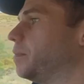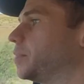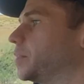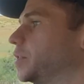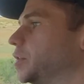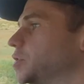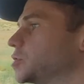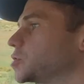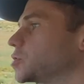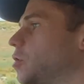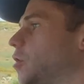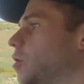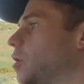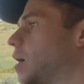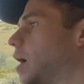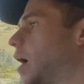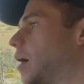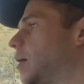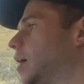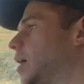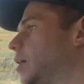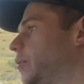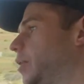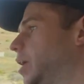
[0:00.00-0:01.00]
This car
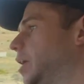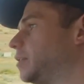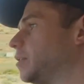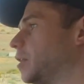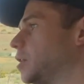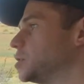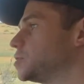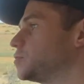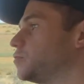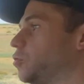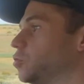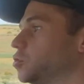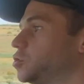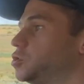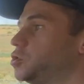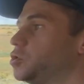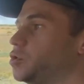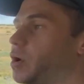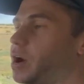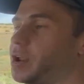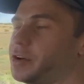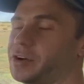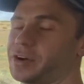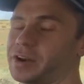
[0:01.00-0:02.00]
currently retails for
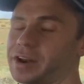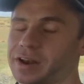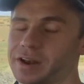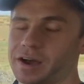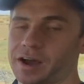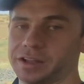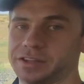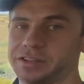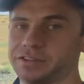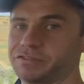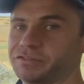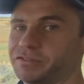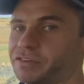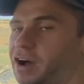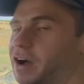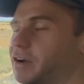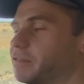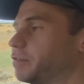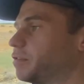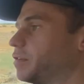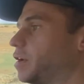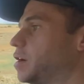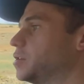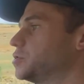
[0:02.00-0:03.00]

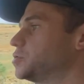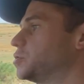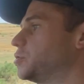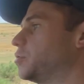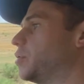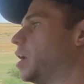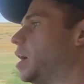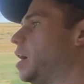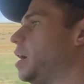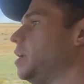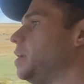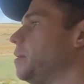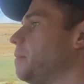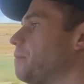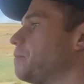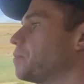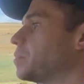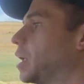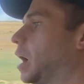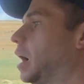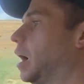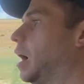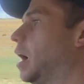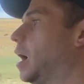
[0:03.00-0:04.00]
295,000 Rand
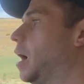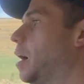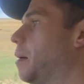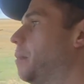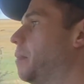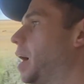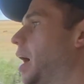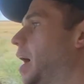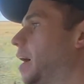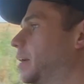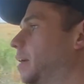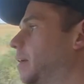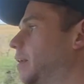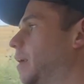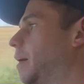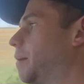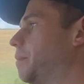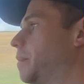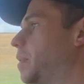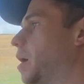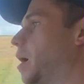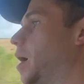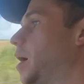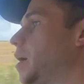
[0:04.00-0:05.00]
at
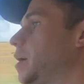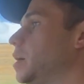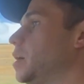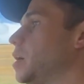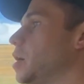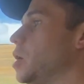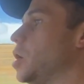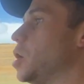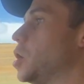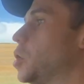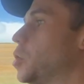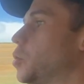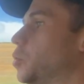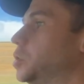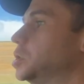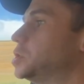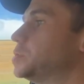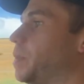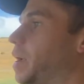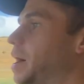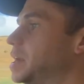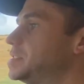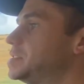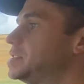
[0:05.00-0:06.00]
Club9,
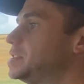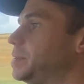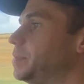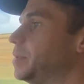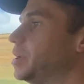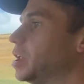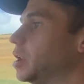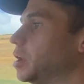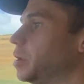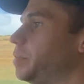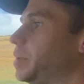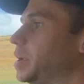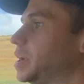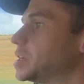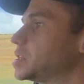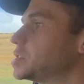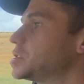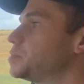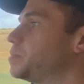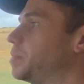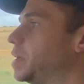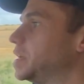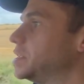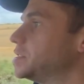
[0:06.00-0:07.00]
which might seem a little bit
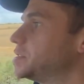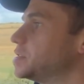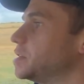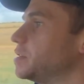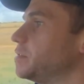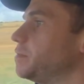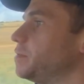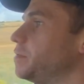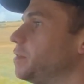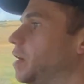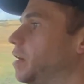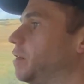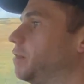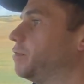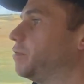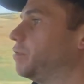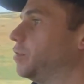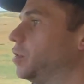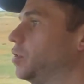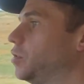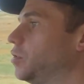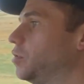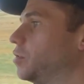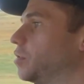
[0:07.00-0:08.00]
expensive if
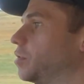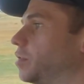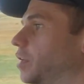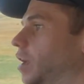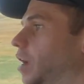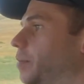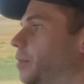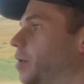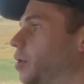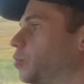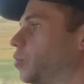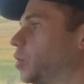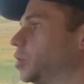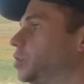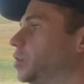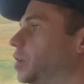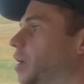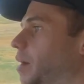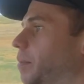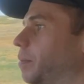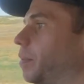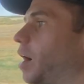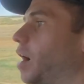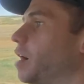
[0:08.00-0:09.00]
you think about what
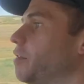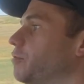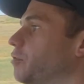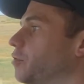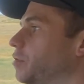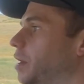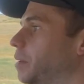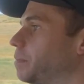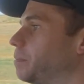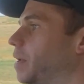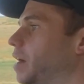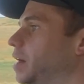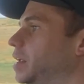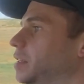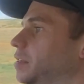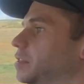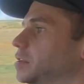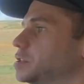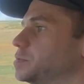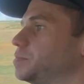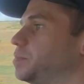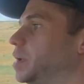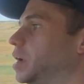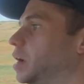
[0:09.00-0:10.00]
you can buy for that money,
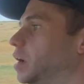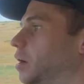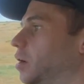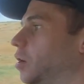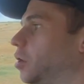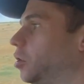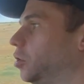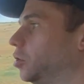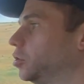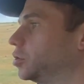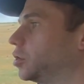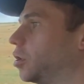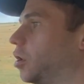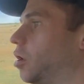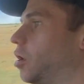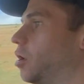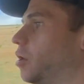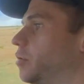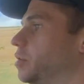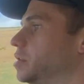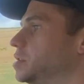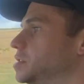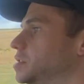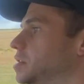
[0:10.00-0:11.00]
and this being an old
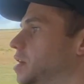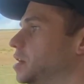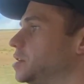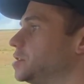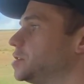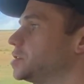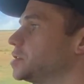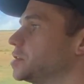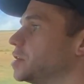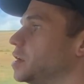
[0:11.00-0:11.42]
car and such.